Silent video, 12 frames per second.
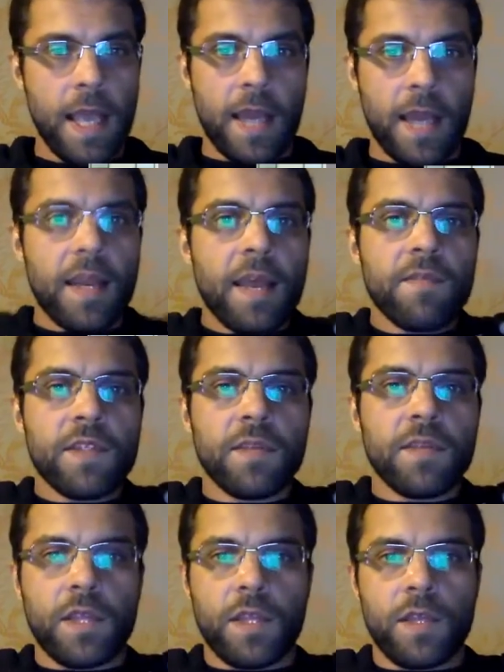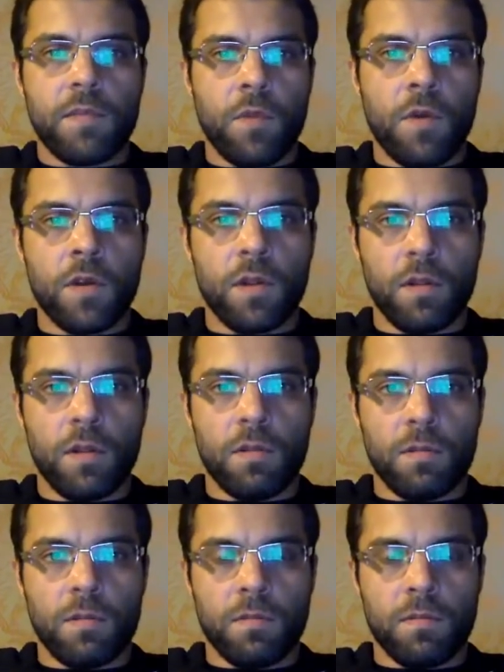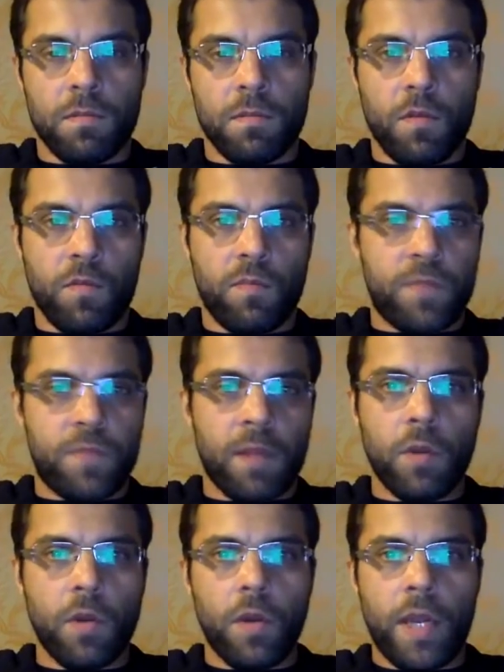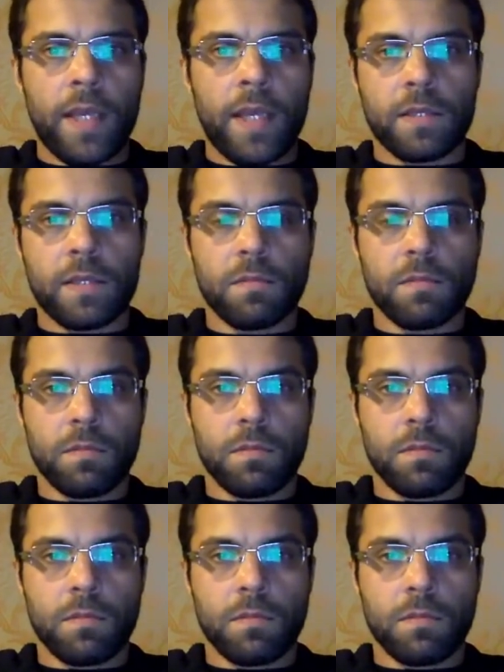And inevitably the model of 10 blue links